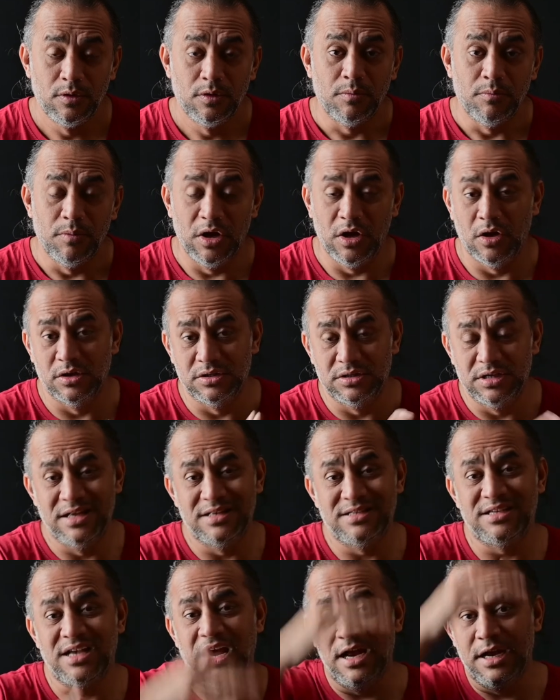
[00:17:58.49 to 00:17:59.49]
because
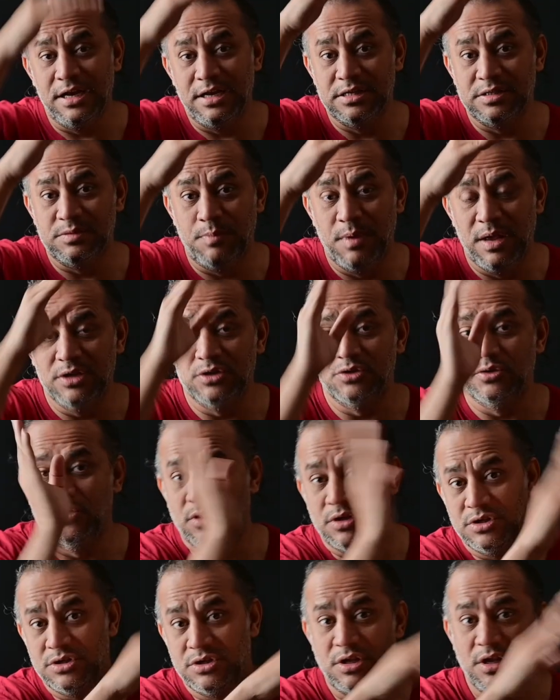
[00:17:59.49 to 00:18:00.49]
its height is big,
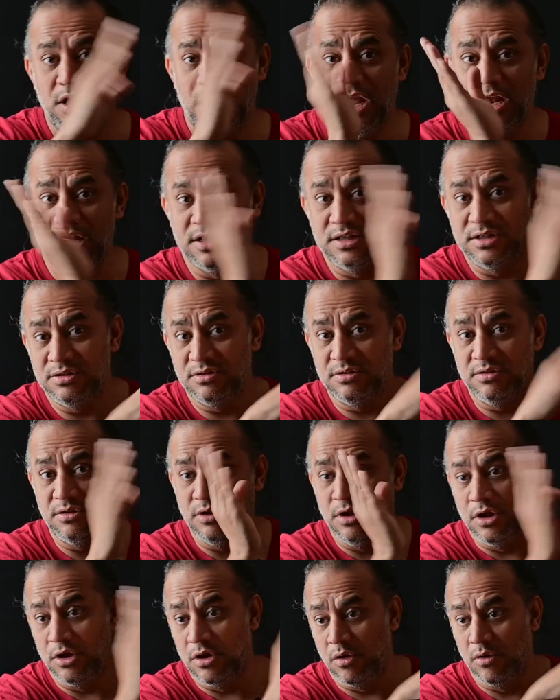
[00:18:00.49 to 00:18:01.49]
so it
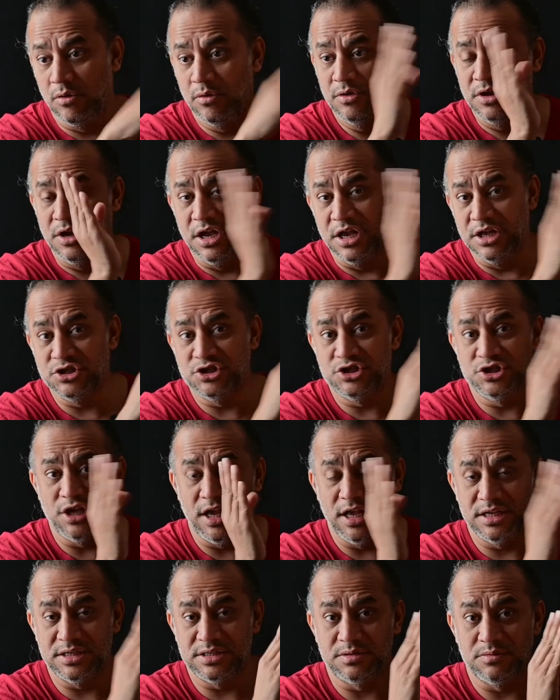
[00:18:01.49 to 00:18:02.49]
you know, it
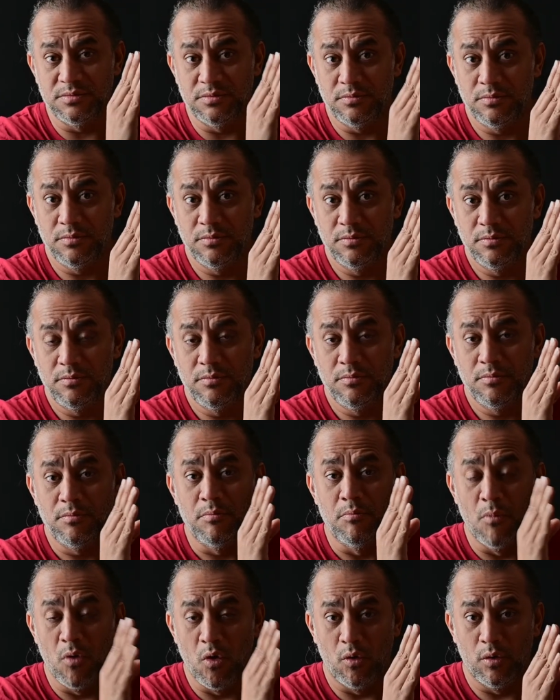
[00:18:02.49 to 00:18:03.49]
shakes
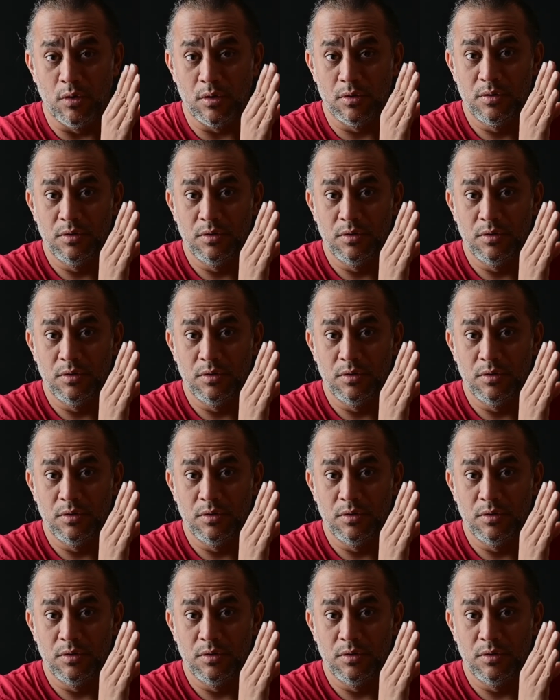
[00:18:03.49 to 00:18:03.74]
more.